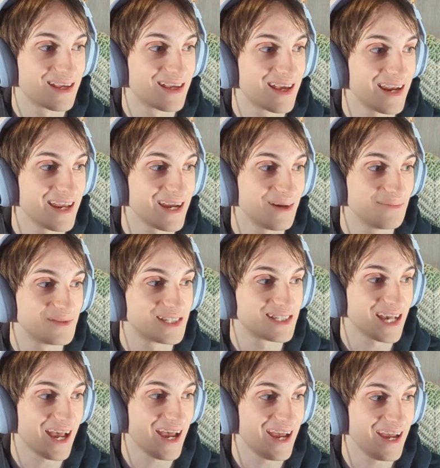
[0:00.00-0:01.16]
getting
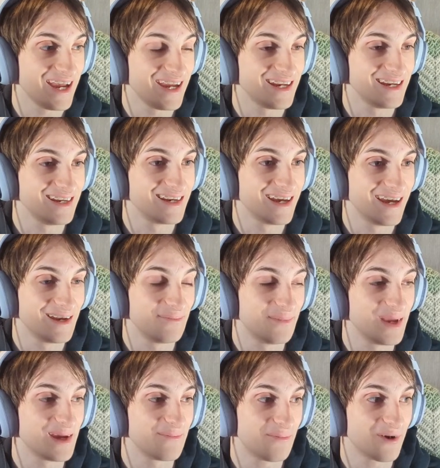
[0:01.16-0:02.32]
upset and
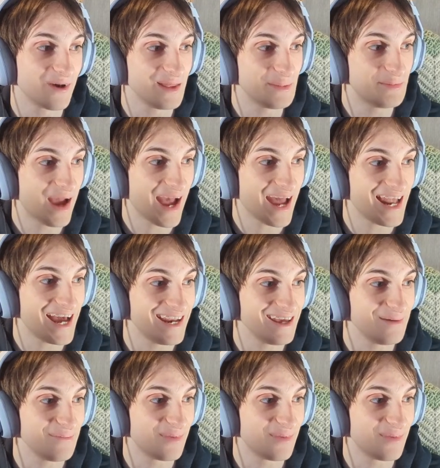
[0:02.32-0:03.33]
being really bad at it.